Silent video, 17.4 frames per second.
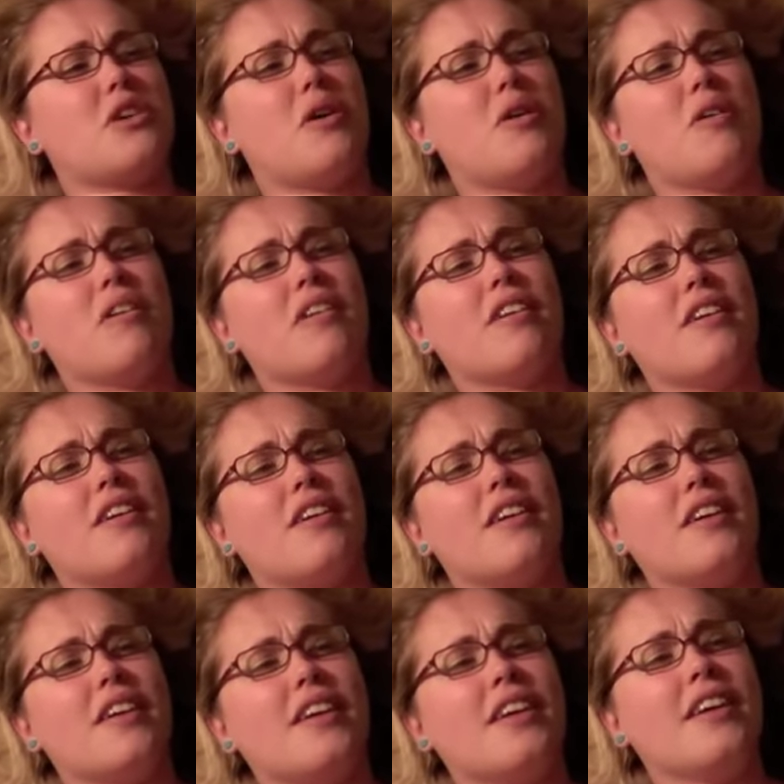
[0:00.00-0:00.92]

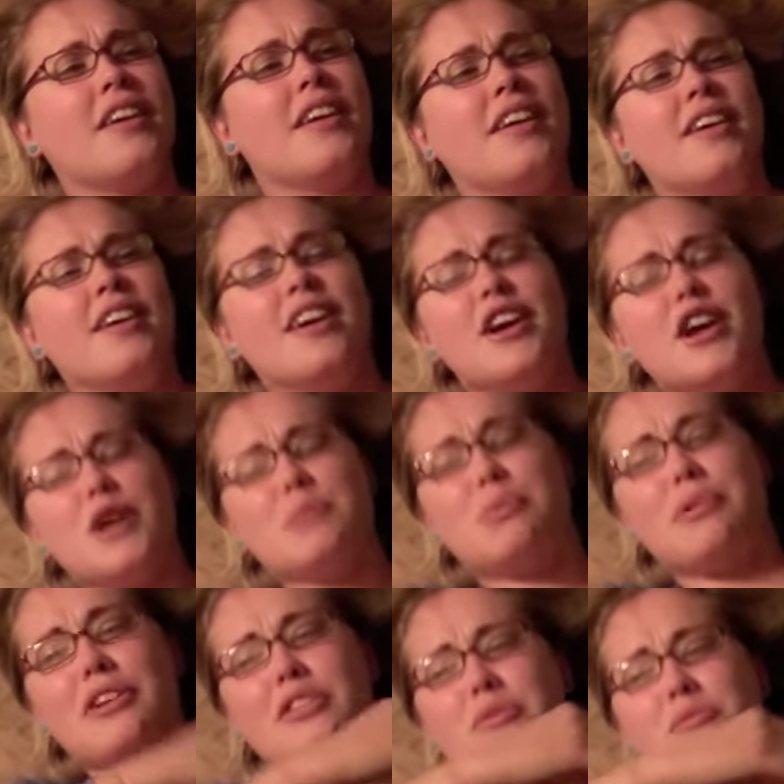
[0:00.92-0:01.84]
corn, and
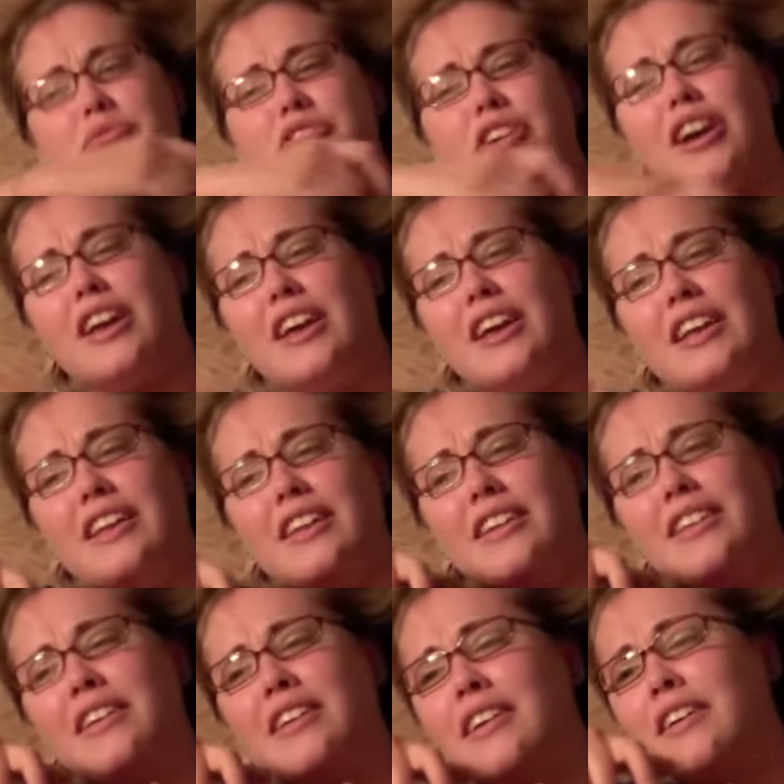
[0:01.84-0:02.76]
put some
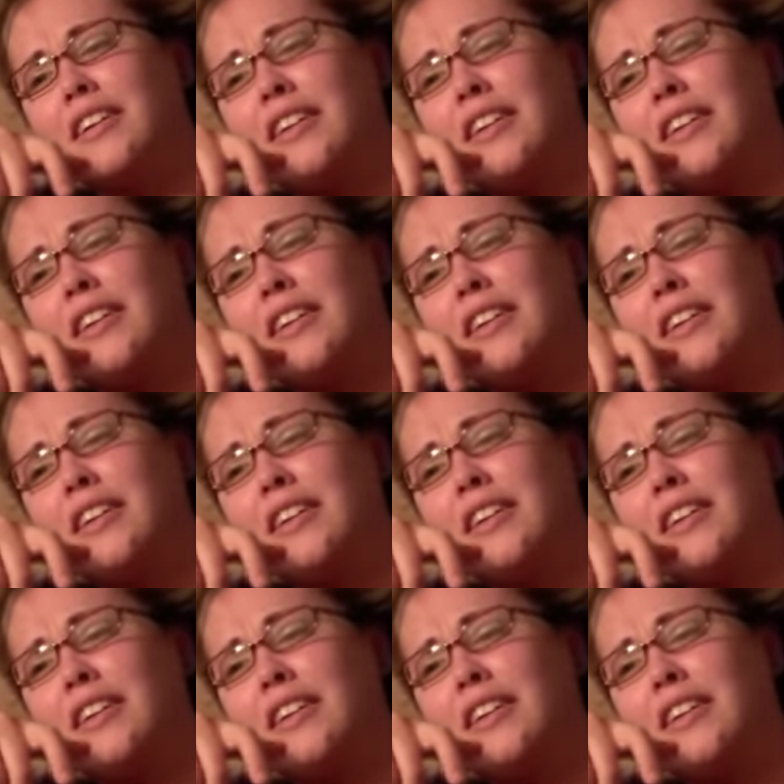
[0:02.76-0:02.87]
fucking